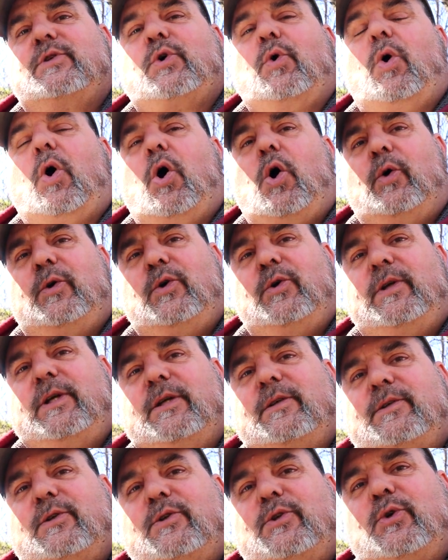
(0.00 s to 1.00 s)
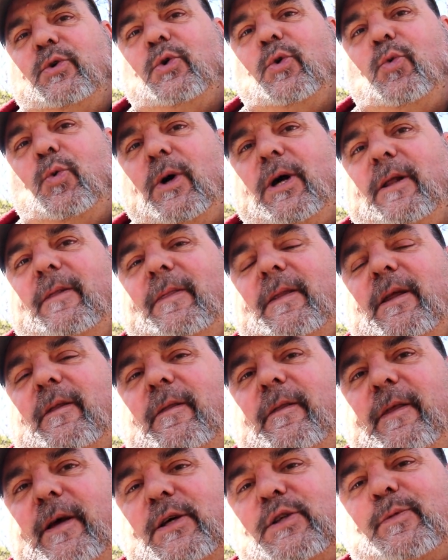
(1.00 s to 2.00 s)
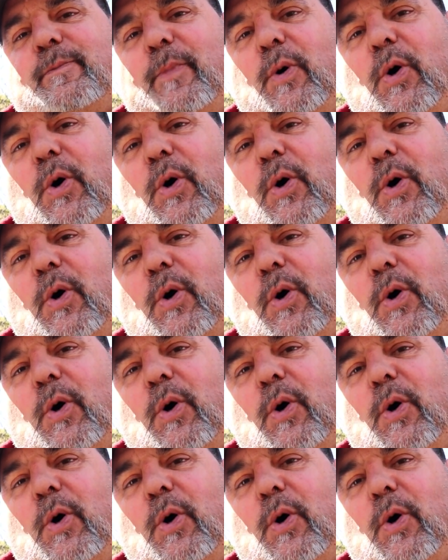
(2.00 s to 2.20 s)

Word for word: So all you need to do to win this